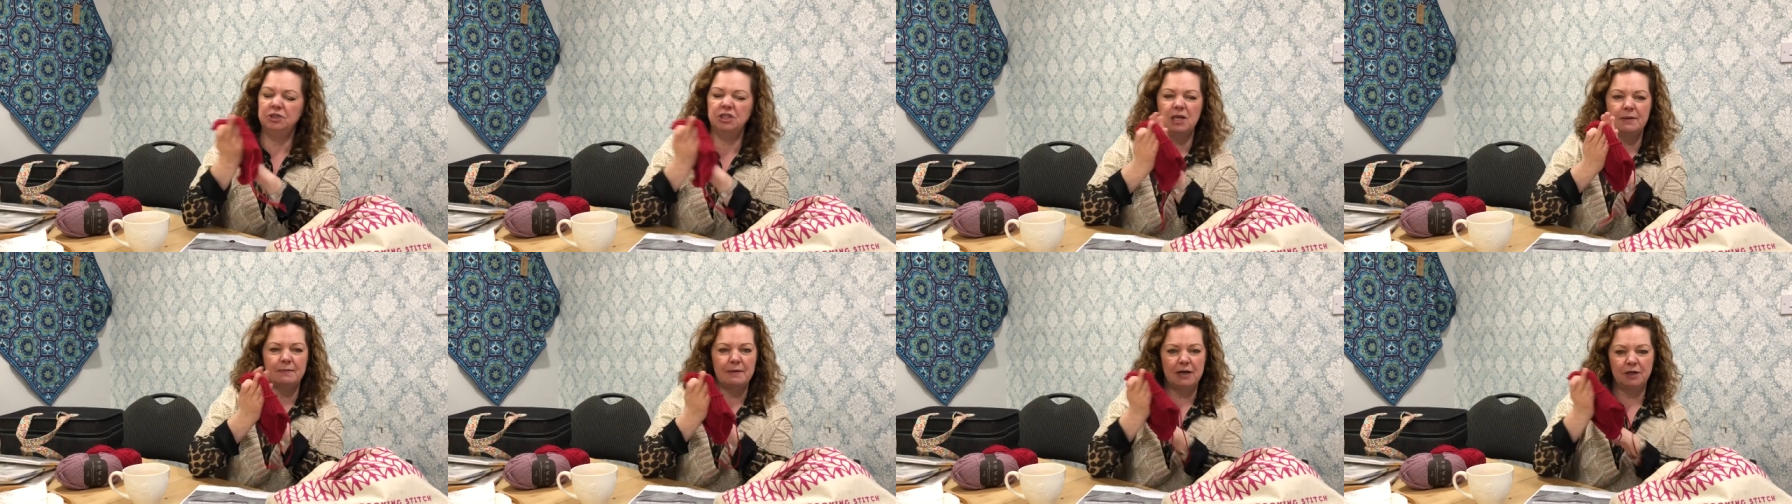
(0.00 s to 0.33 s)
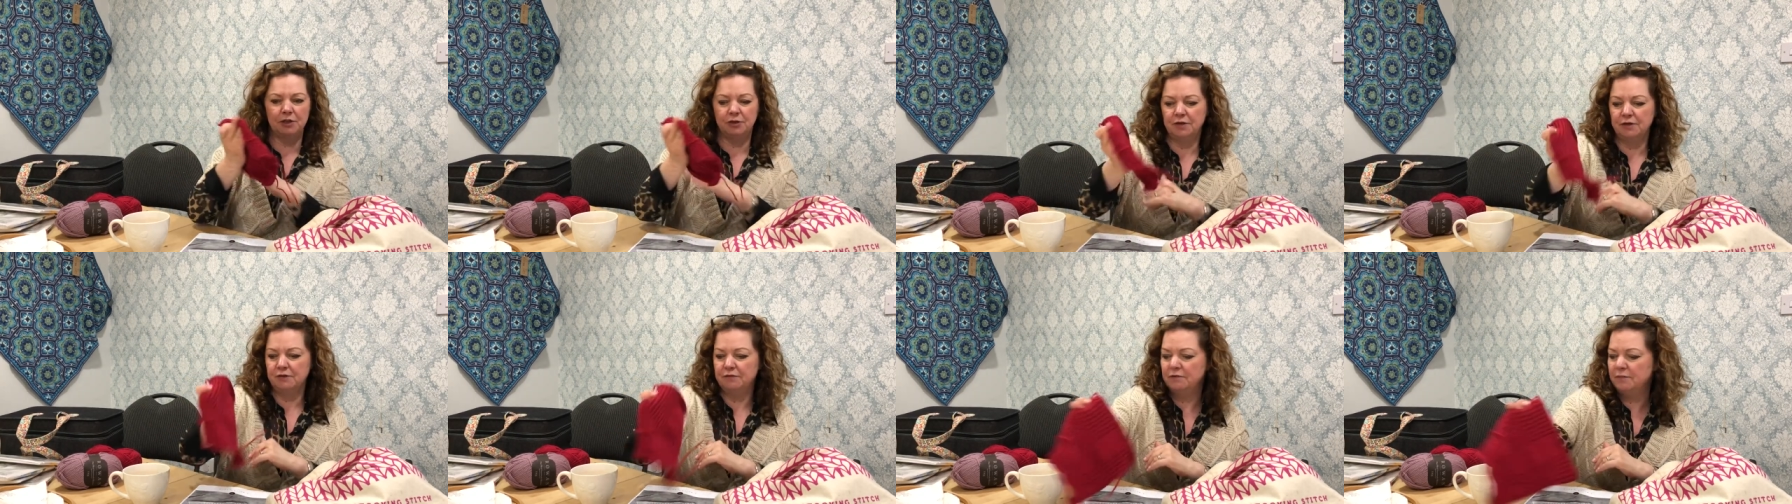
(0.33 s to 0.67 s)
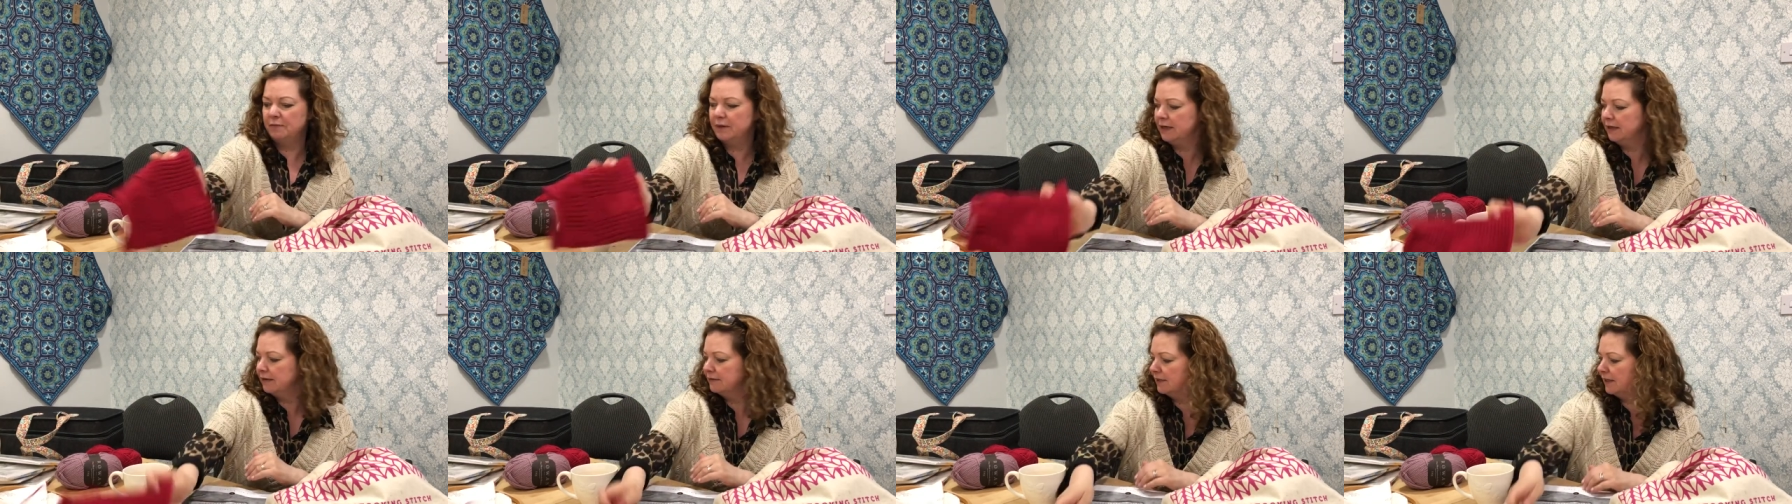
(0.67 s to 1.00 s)
geometric for
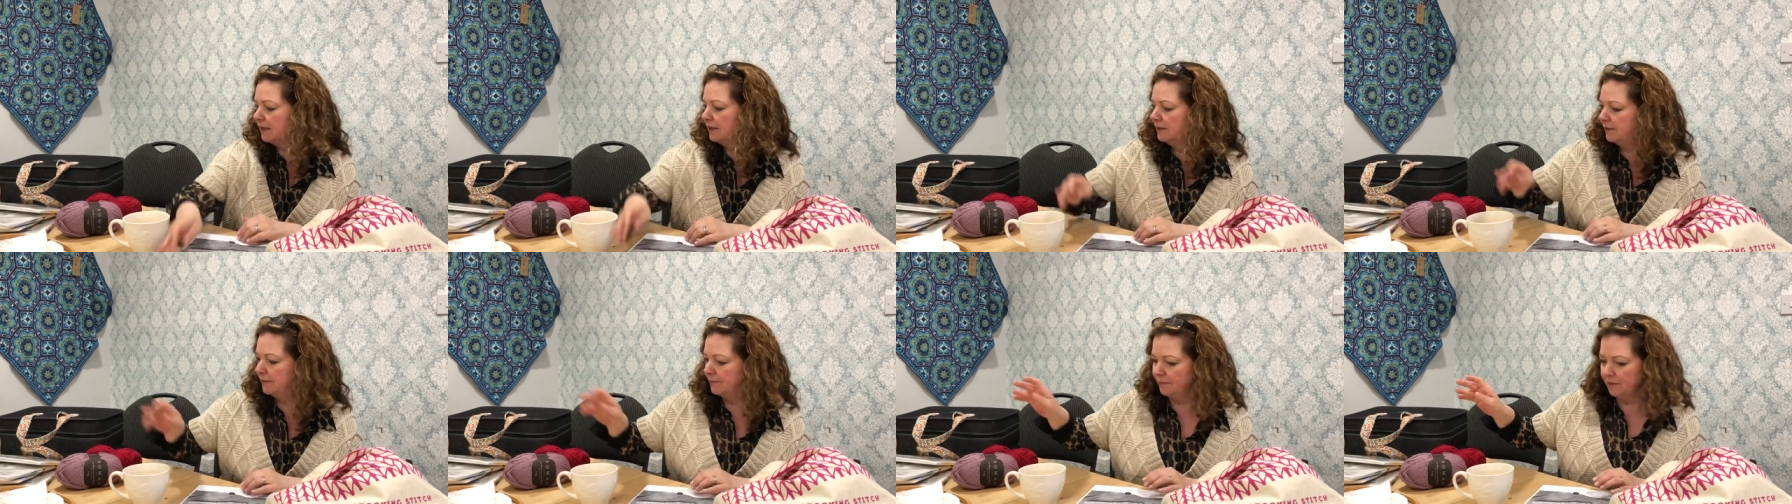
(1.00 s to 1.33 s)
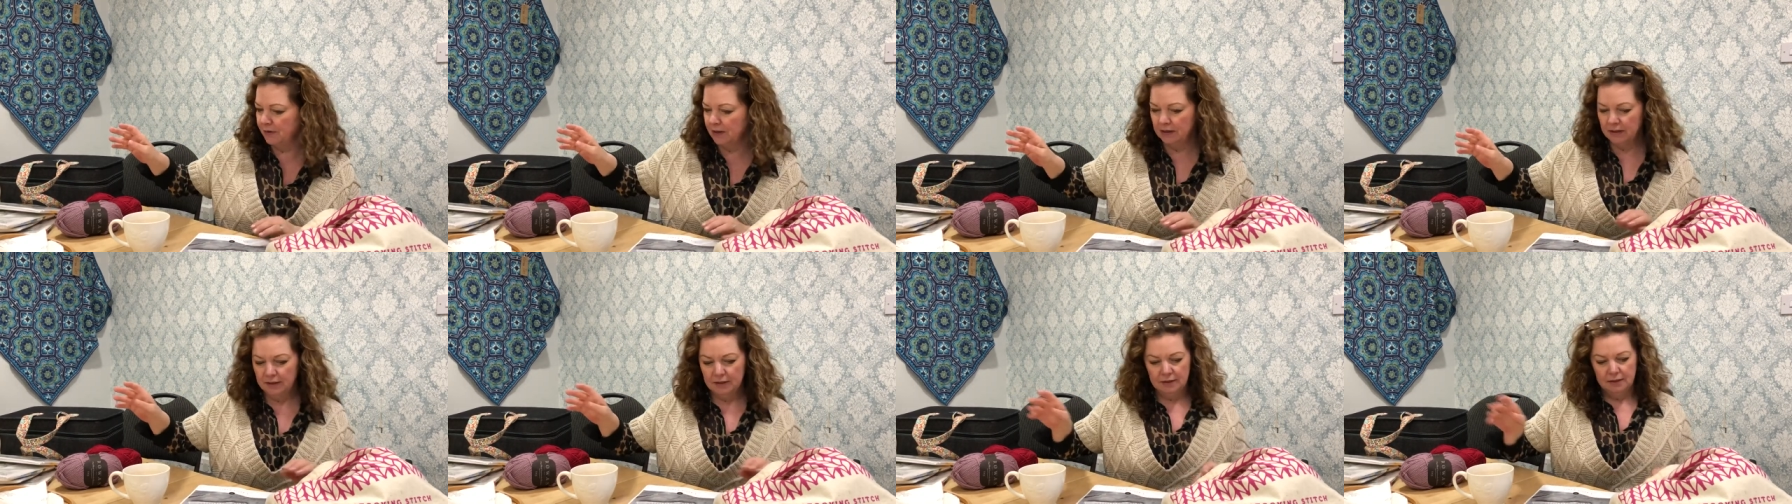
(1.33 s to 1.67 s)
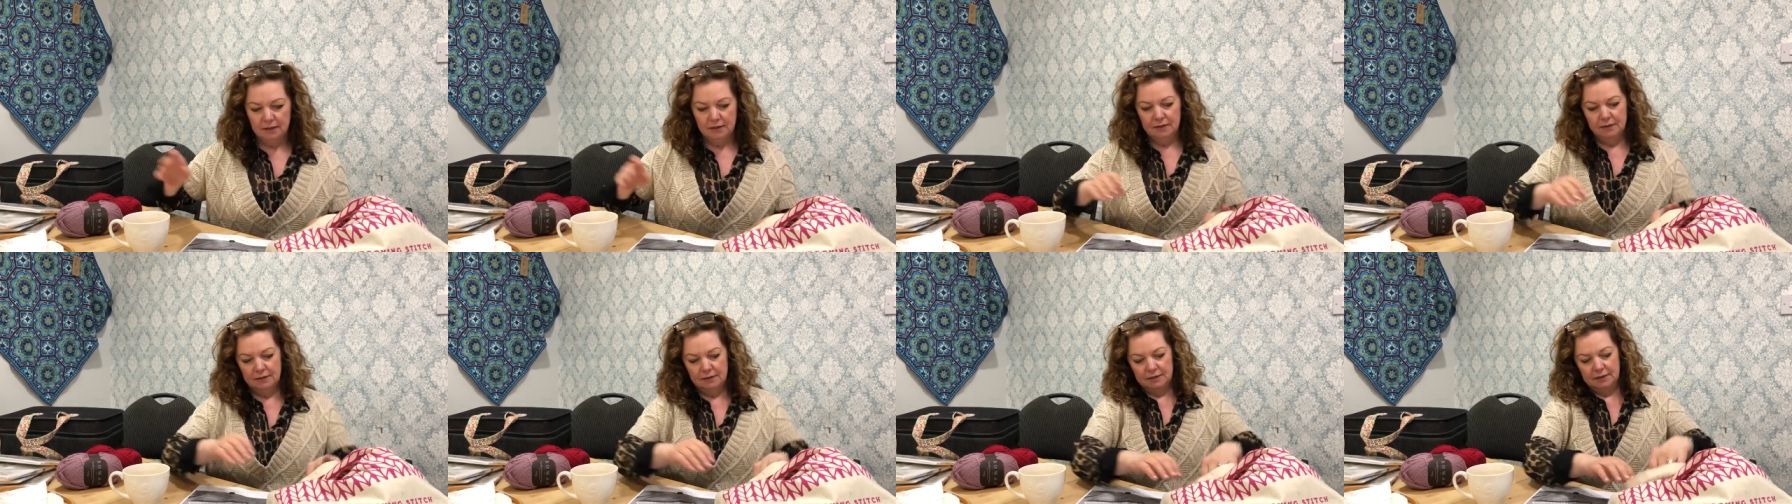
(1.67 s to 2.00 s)
me, I think.
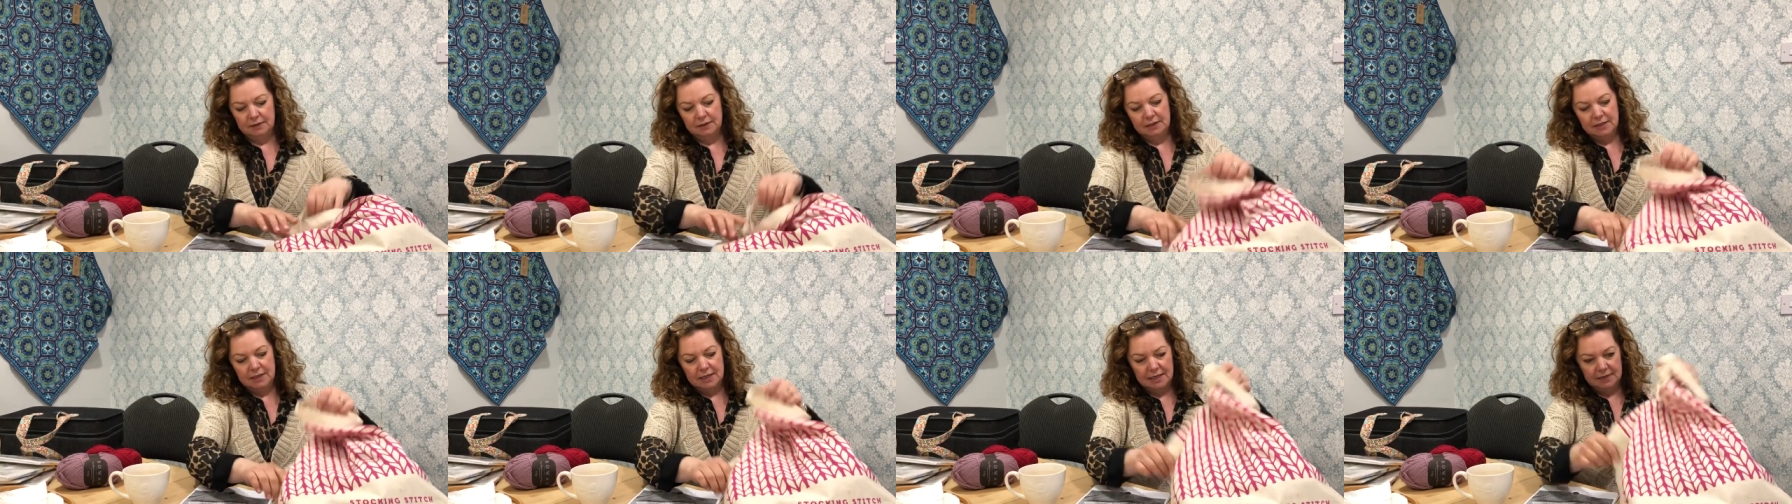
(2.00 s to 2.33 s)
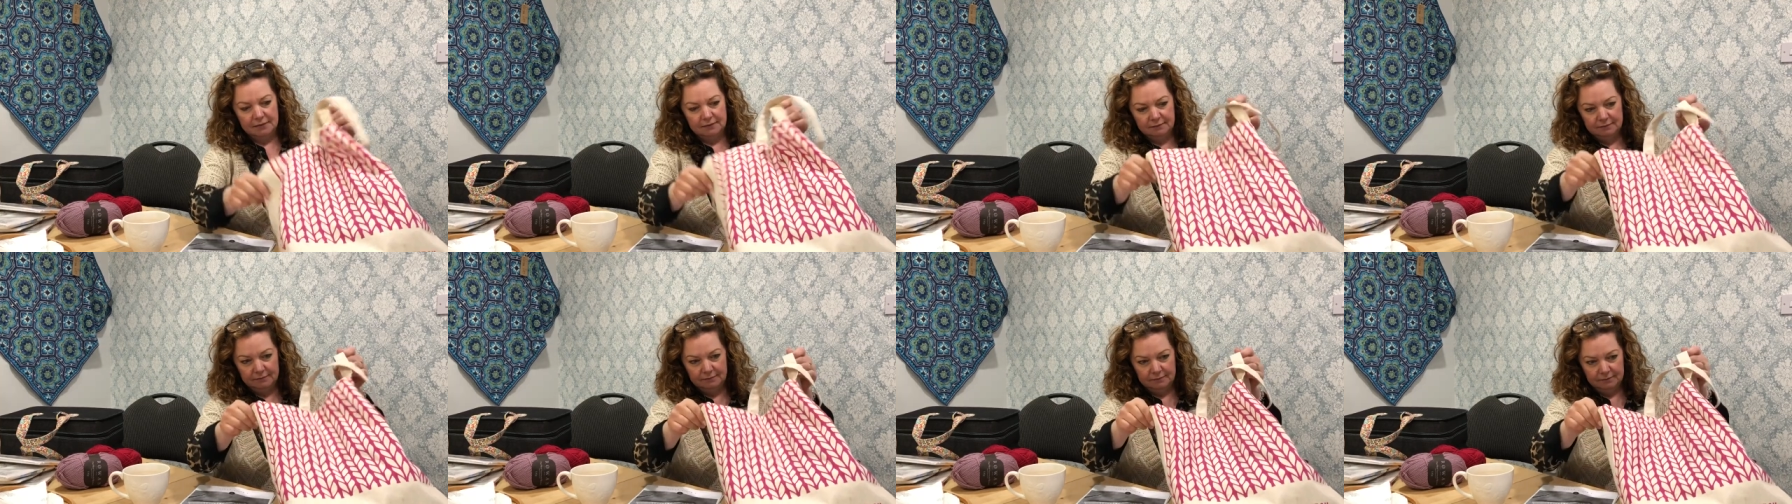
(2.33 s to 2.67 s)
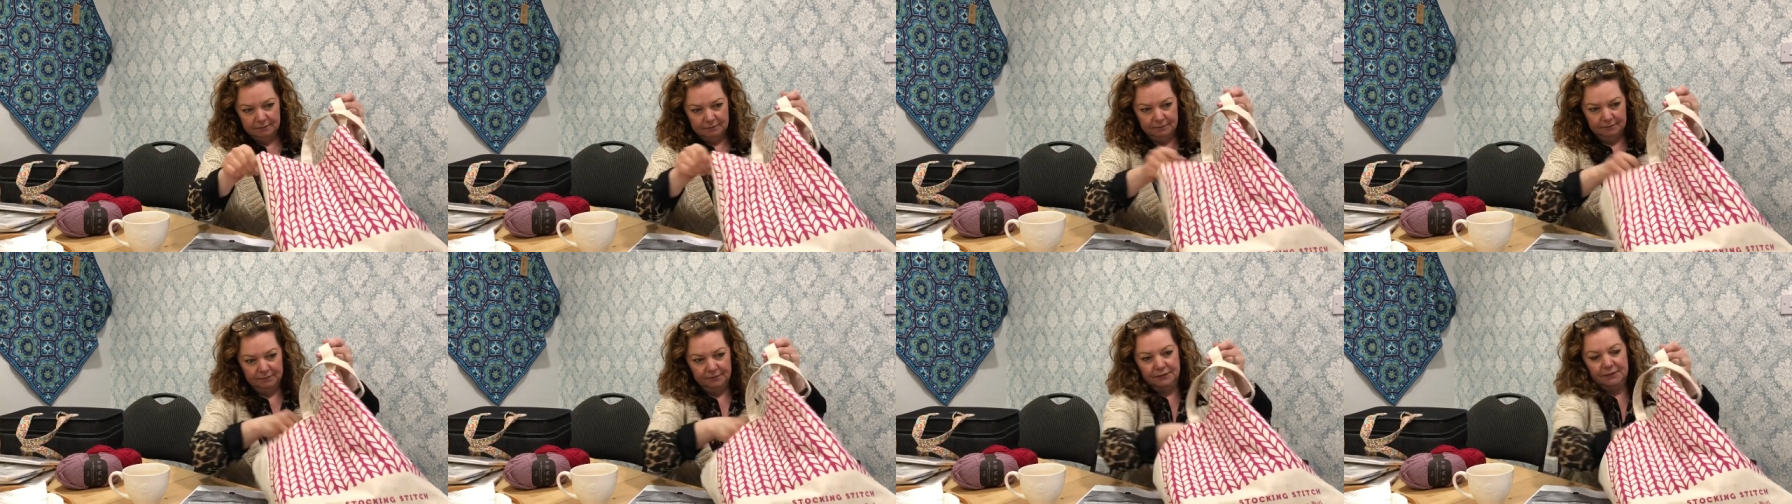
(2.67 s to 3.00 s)
And then,
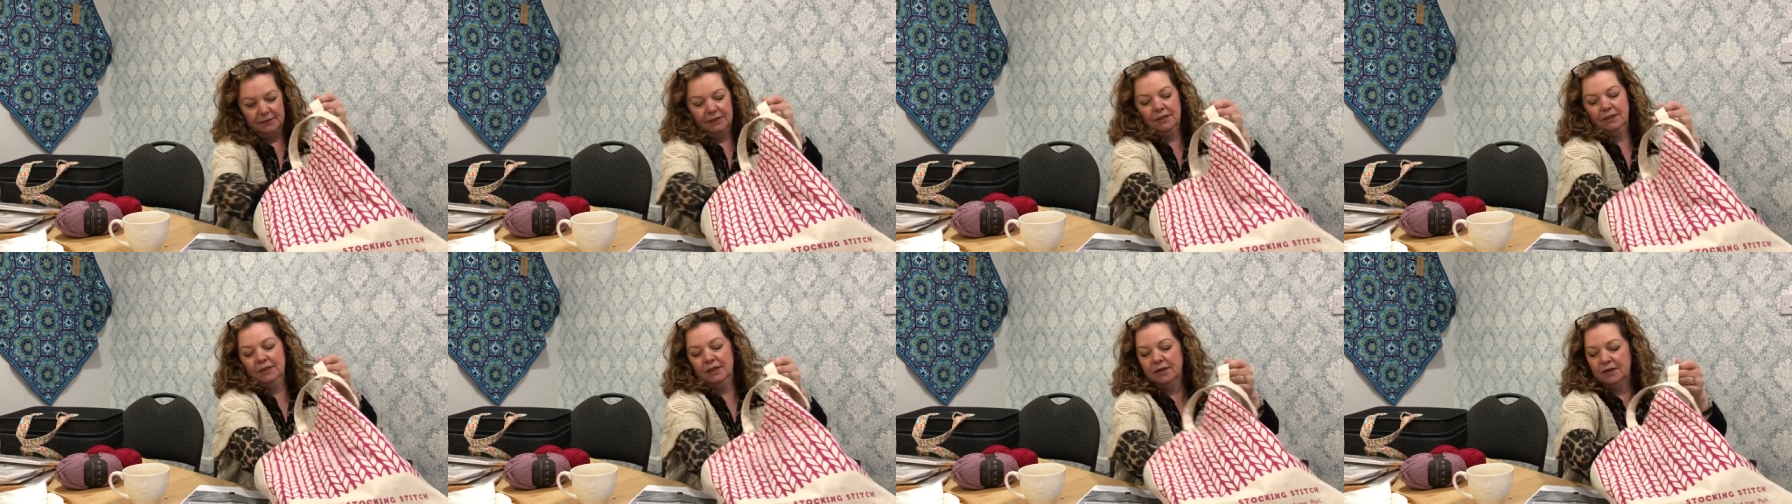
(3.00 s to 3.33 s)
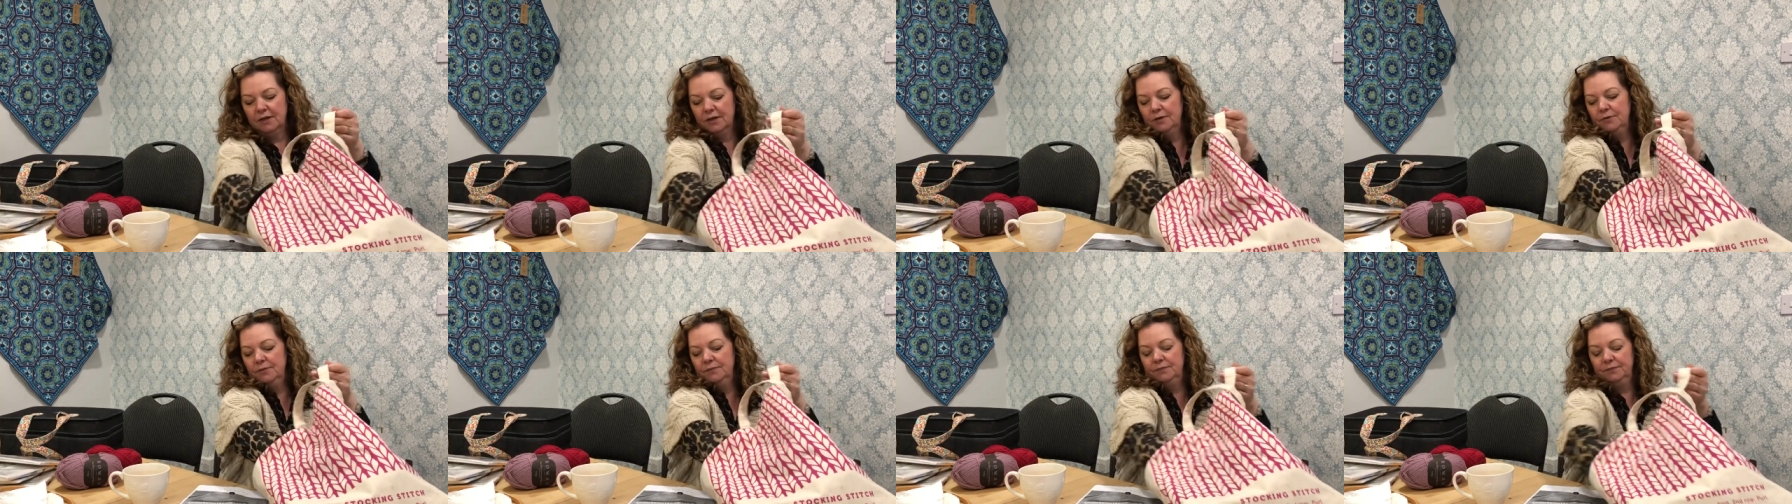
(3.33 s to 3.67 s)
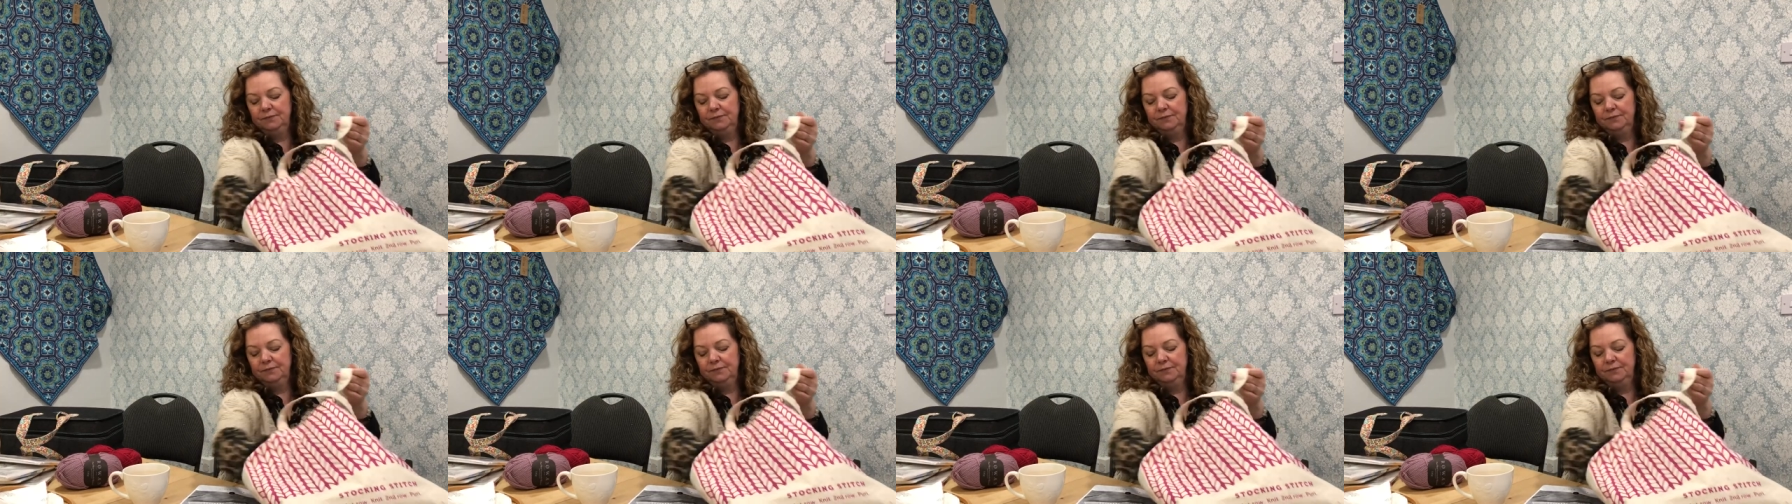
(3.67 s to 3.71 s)
there you go.